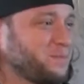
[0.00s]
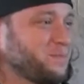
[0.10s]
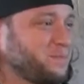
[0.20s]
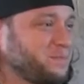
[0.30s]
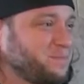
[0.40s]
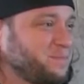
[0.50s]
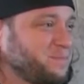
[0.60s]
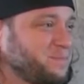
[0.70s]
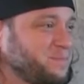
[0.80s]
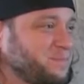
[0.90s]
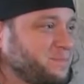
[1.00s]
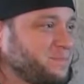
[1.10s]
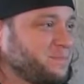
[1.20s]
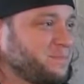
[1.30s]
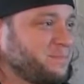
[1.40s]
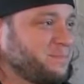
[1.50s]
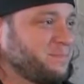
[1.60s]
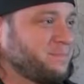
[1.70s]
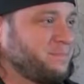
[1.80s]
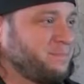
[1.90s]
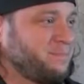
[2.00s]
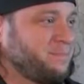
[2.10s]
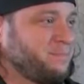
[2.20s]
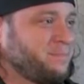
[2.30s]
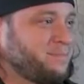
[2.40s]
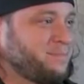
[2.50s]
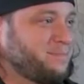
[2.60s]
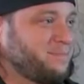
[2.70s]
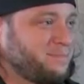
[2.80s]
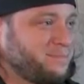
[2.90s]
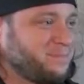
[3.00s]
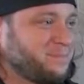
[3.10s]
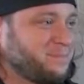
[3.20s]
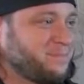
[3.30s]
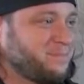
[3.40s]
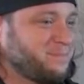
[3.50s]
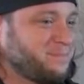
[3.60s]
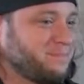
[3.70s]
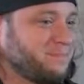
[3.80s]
No words are spoken by the person on screen.